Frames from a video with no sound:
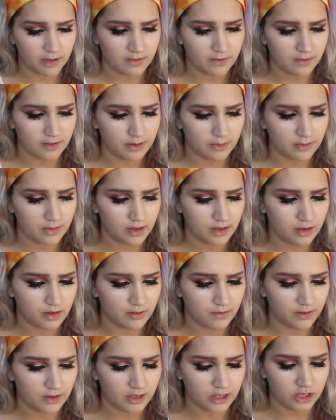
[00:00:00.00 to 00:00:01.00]
Fit
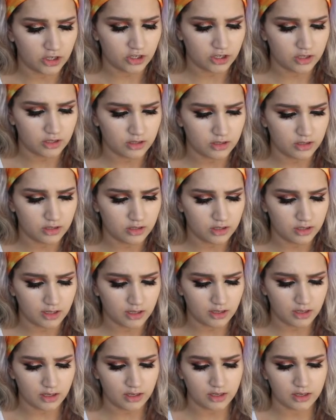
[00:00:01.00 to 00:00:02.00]
Me foundation
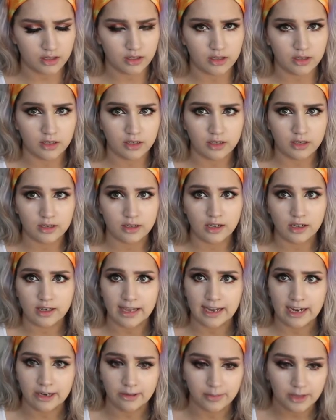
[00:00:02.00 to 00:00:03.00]
stick in
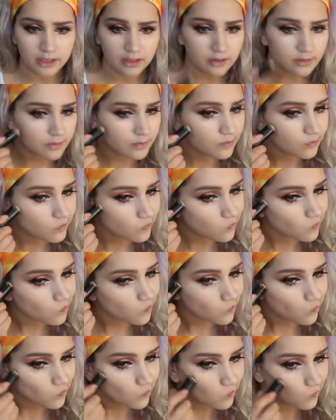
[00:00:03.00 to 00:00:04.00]
caramel
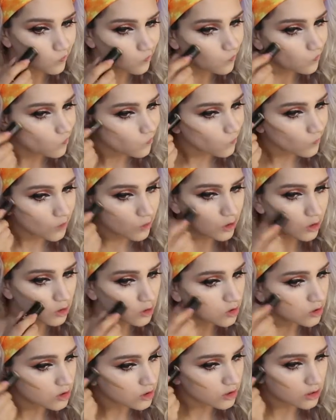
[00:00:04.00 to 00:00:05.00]
and
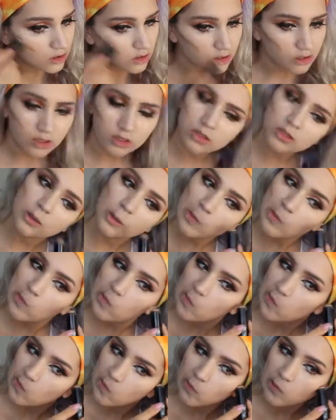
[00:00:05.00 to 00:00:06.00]
just
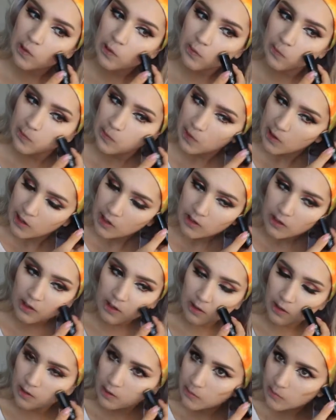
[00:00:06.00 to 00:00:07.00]
apply
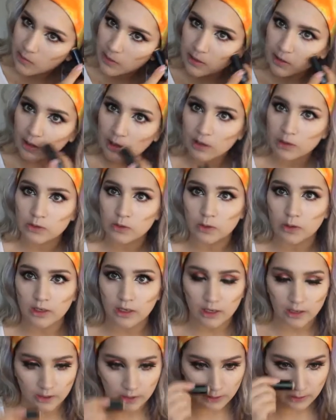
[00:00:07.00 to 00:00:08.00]
that on my contoured
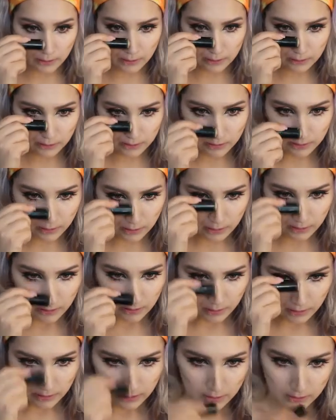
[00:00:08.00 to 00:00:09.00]
areas.
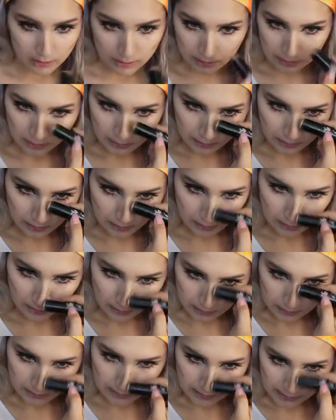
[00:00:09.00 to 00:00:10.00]

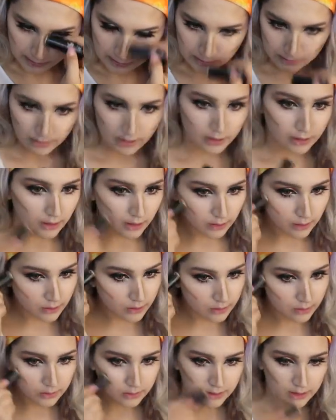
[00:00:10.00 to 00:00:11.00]
Sides of my
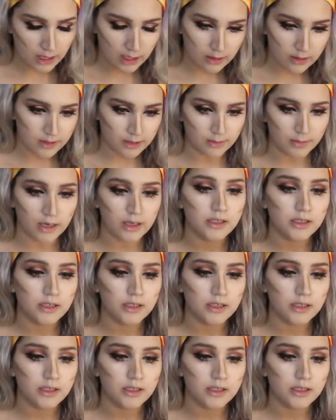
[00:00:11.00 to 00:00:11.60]
nose, hollows of my